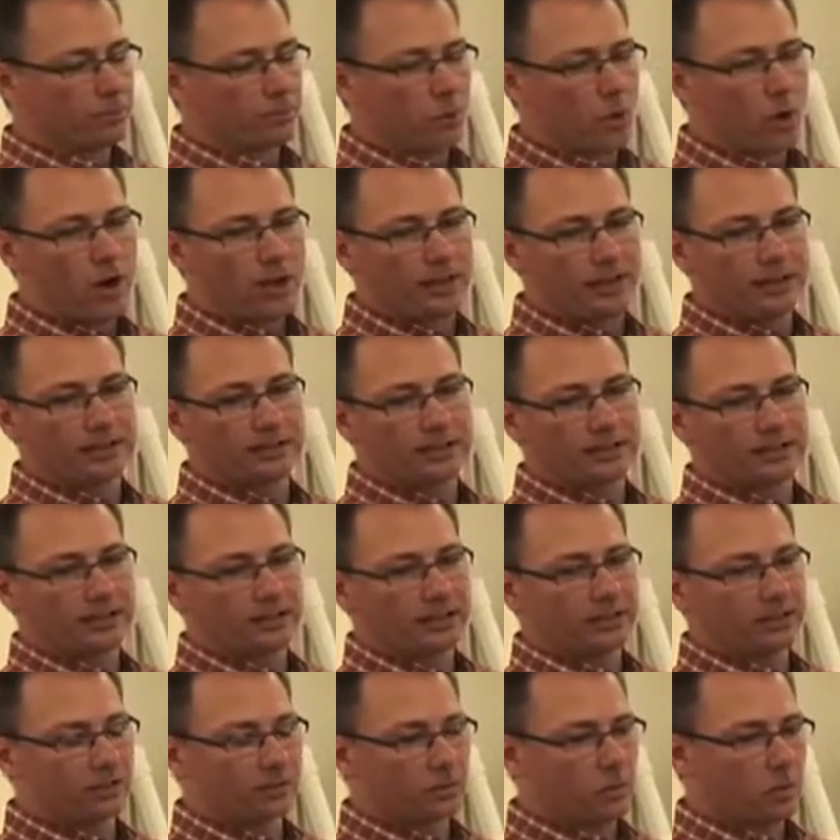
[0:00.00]
product,
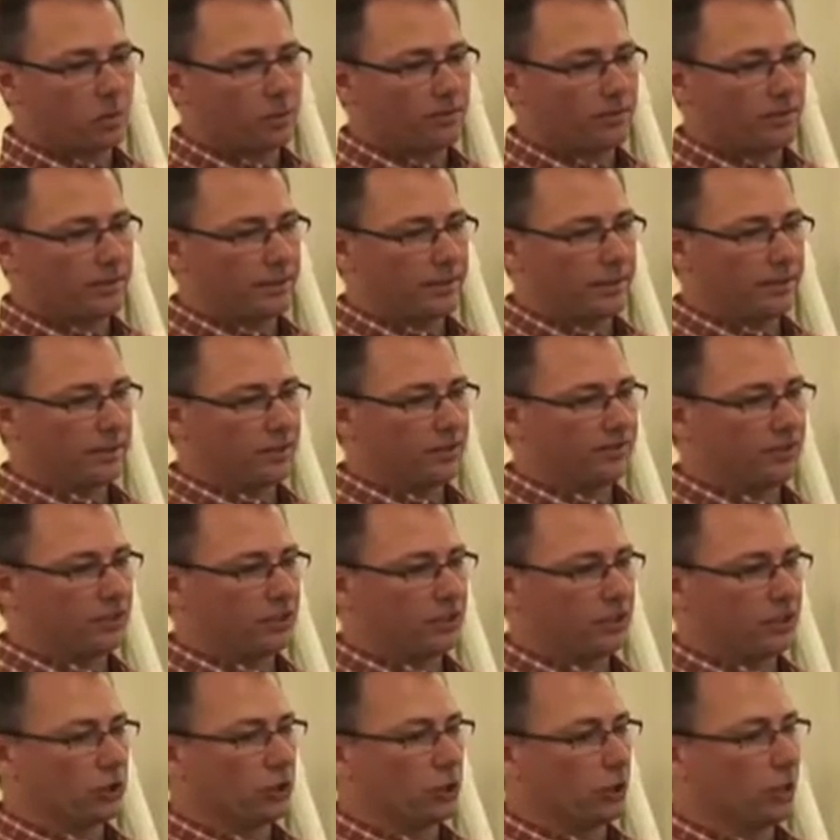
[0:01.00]
it's more of a
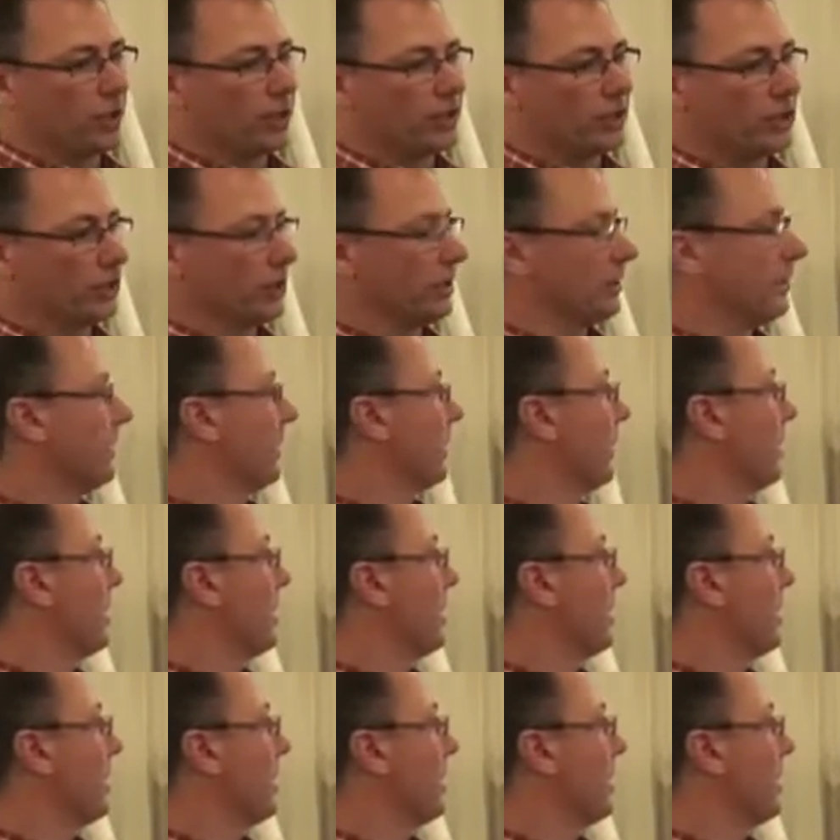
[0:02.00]
situation,